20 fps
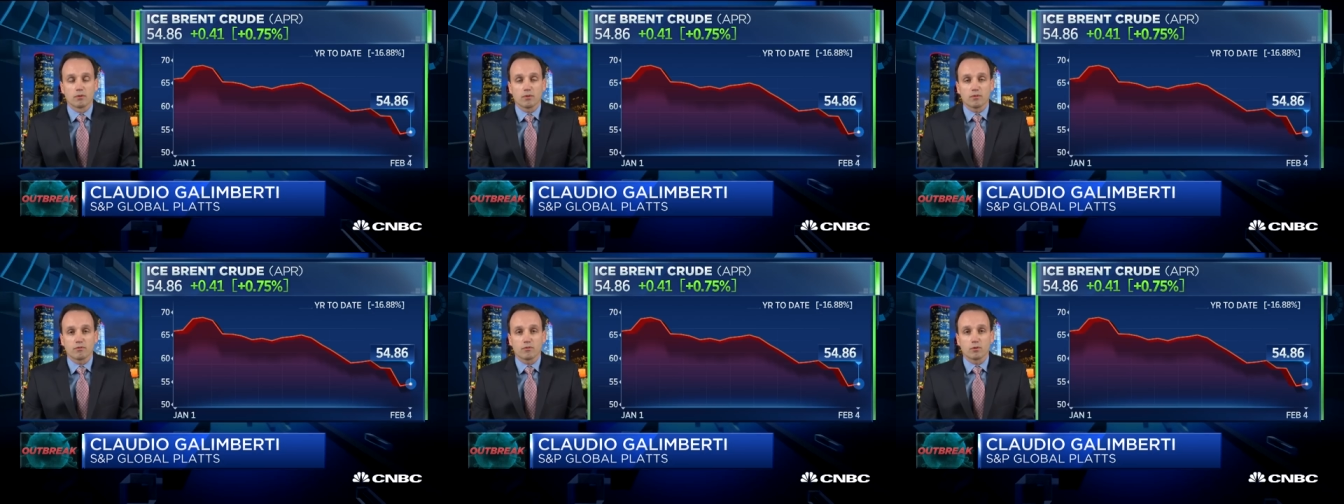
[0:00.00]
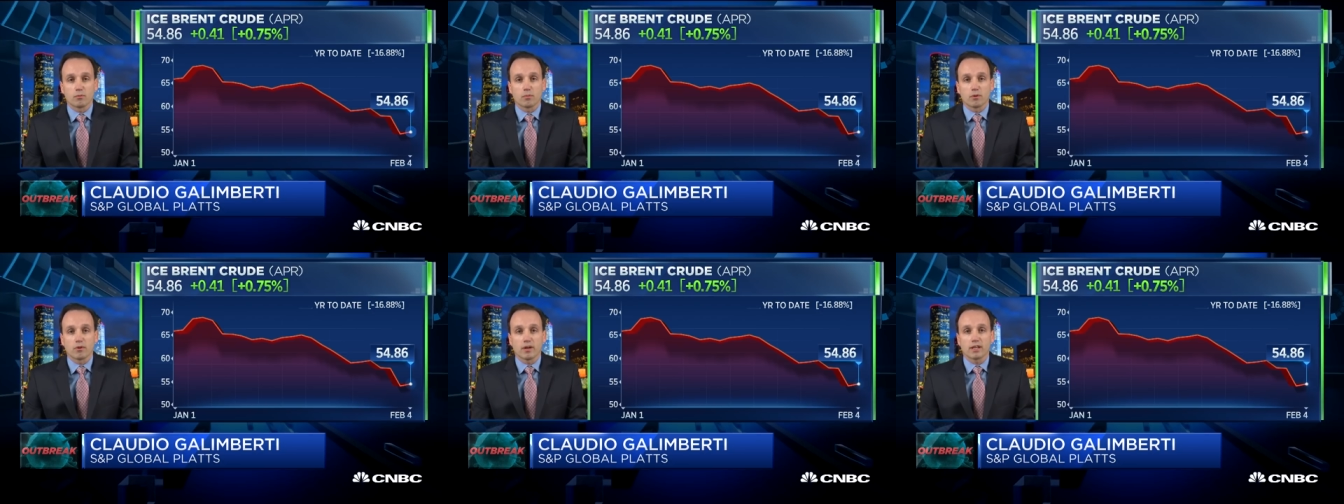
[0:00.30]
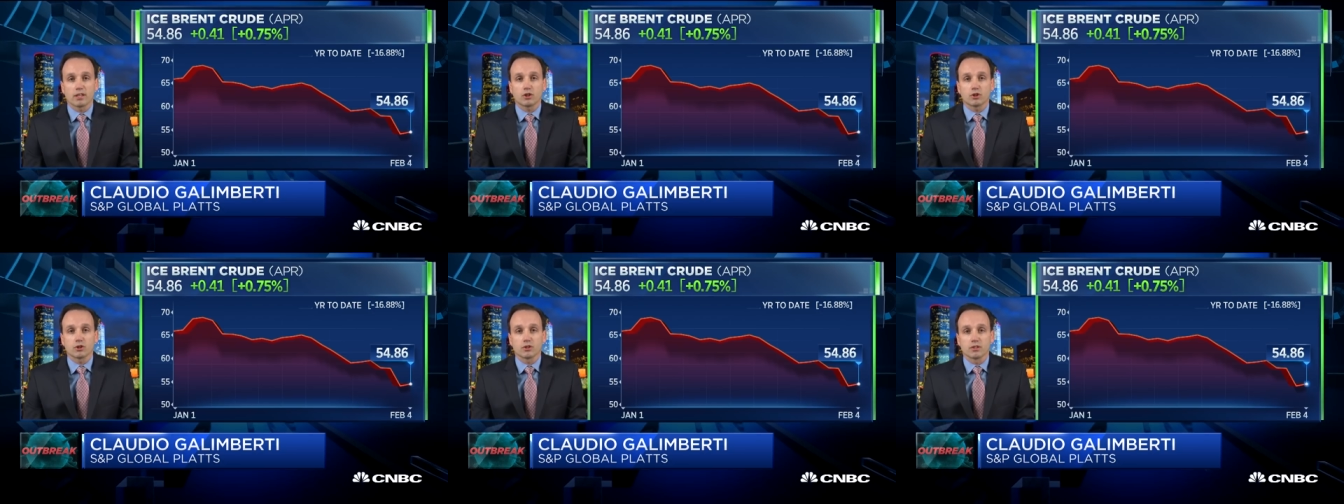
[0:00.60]

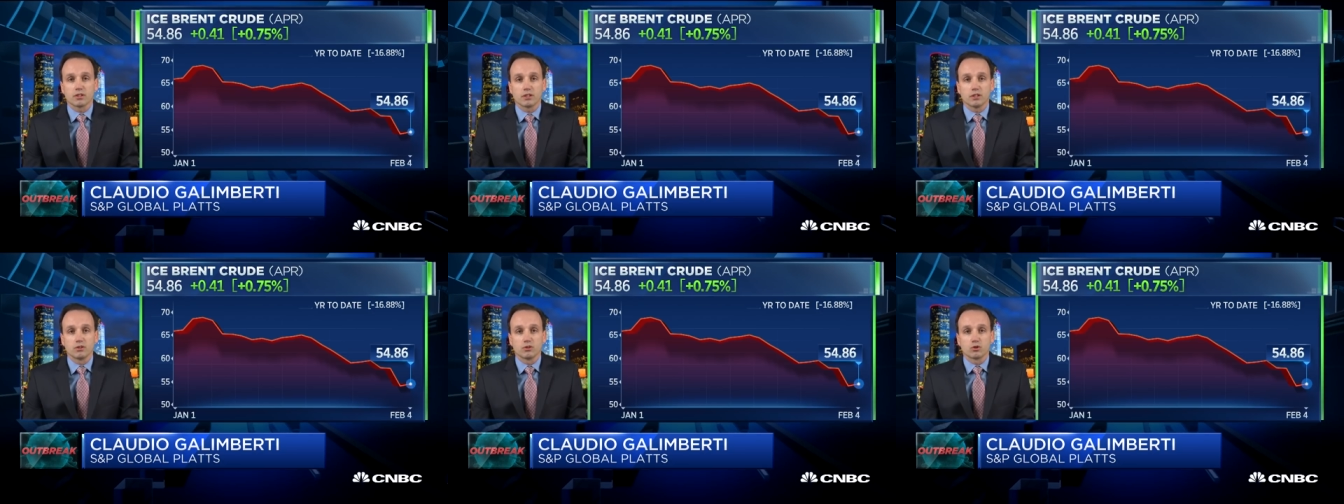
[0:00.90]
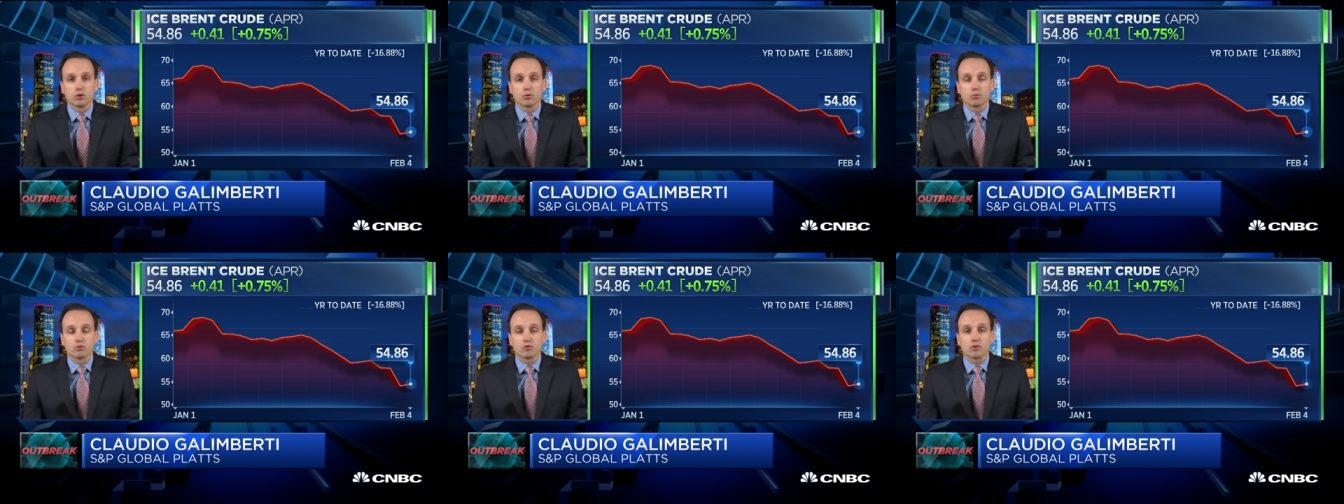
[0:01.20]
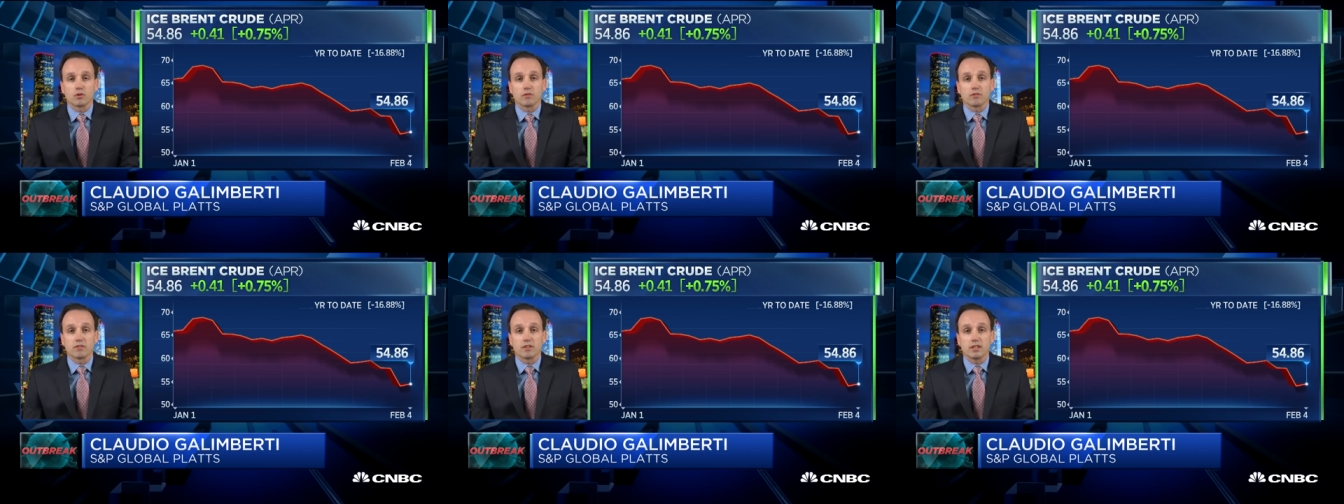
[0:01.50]
reverberation in
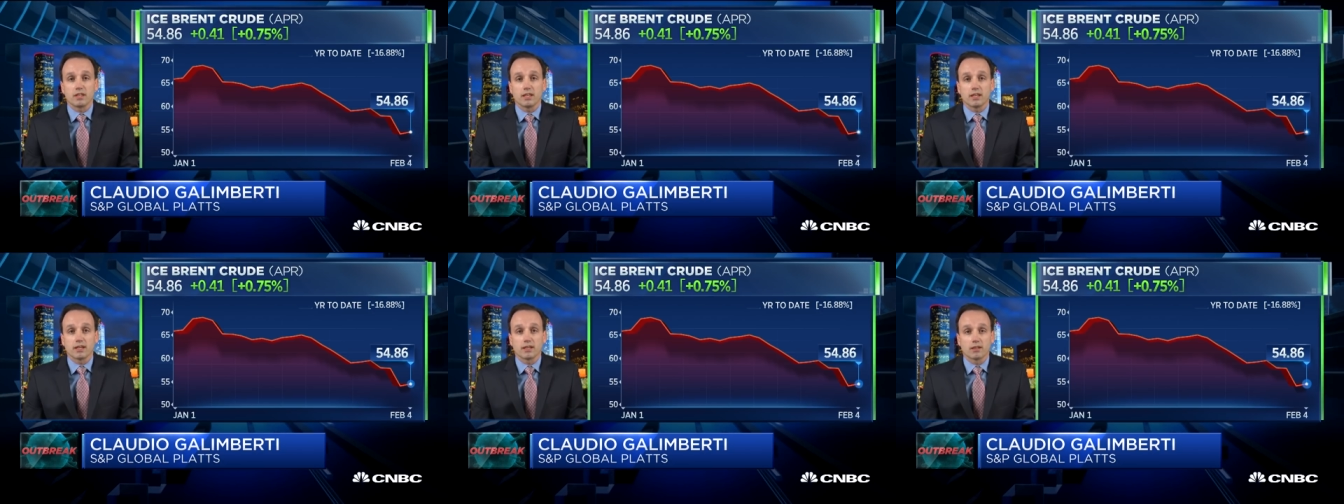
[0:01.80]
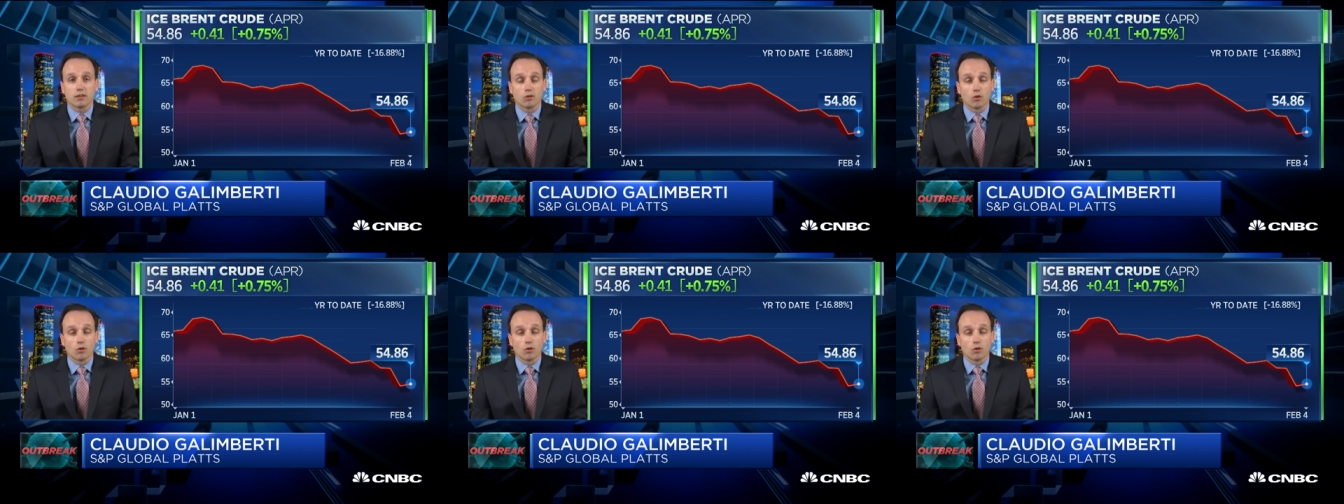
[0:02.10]
terms of the